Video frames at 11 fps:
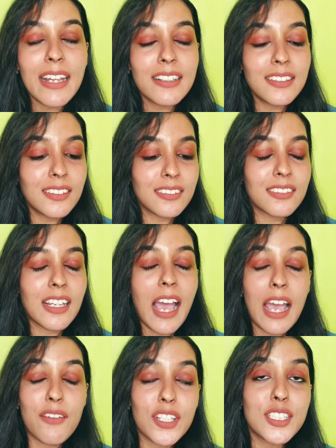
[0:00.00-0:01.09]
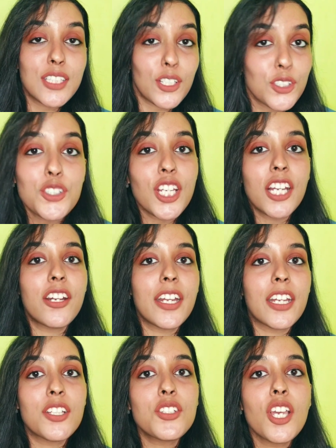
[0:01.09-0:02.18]
and having such a shade
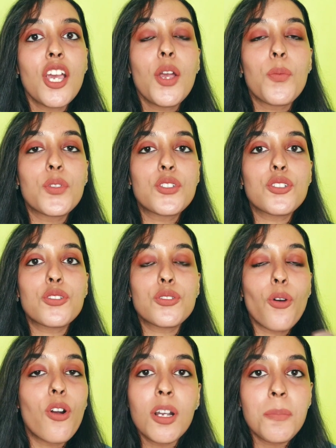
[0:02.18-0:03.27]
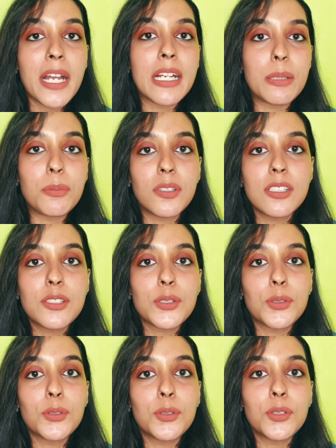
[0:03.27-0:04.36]
range which is so commendable
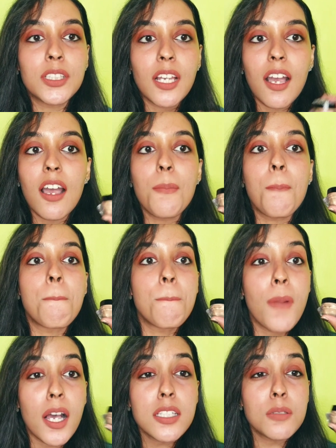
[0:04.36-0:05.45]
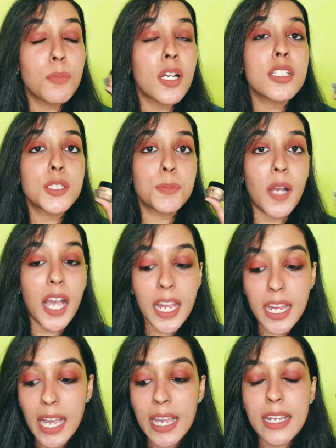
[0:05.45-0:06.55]
so yeah must must
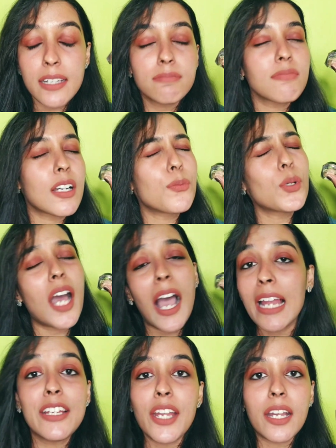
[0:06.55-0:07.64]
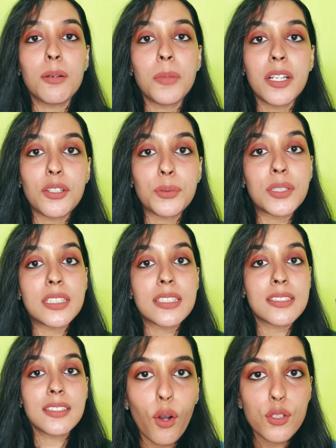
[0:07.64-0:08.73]
buy i would highly recommend you
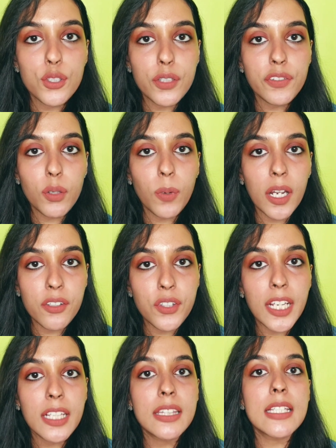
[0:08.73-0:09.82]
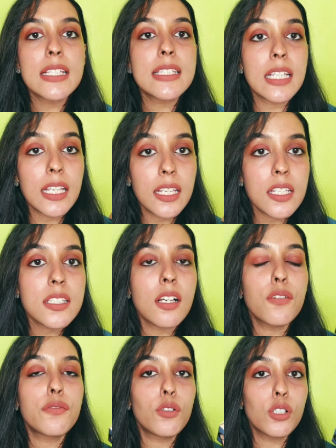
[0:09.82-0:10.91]
this also if you're wondering this is
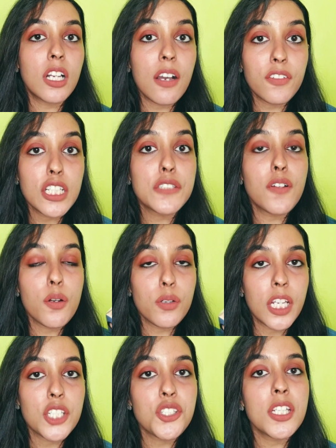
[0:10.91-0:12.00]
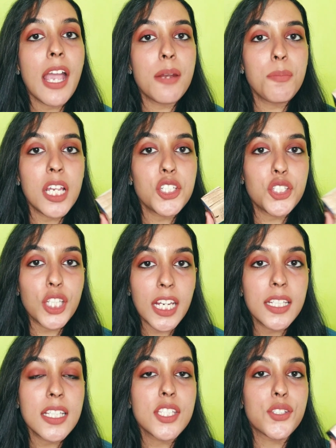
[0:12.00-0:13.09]
a full coverage foundation and my
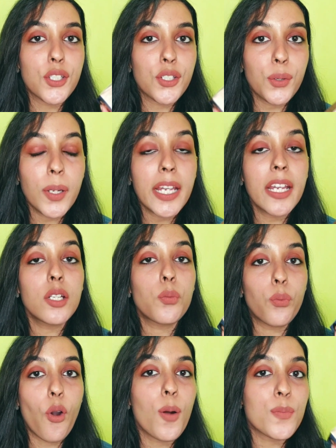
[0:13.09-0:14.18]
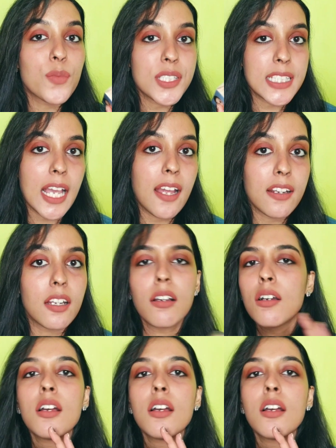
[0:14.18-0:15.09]
shade is 08 warm sand